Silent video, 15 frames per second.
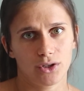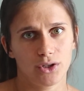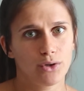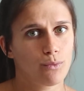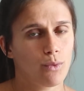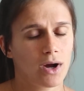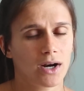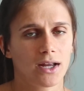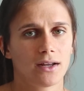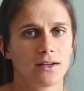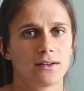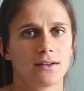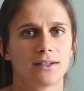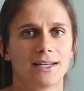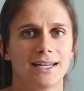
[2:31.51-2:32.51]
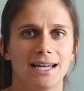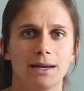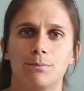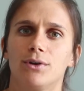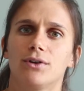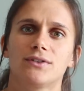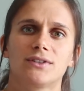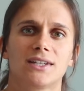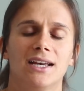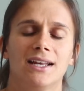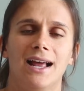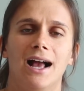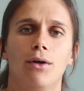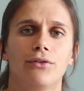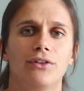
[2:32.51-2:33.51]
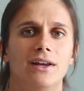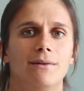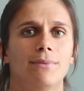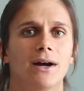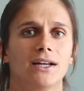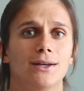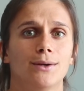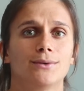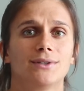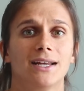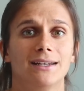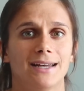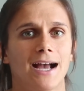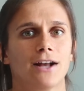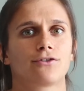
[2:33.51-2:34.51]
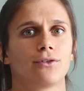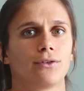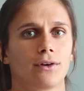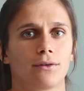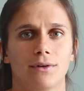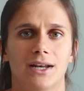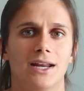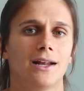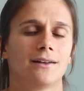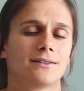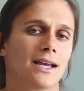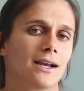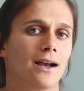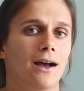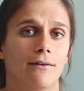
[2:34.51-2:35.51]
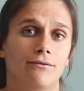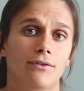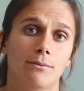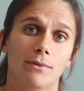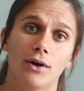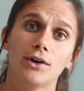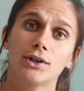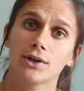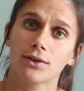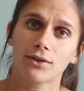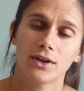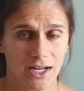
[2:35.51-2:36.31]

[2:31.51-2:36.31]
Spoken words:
You want to keep your skin healthy by using natural ingredients that come from the earth.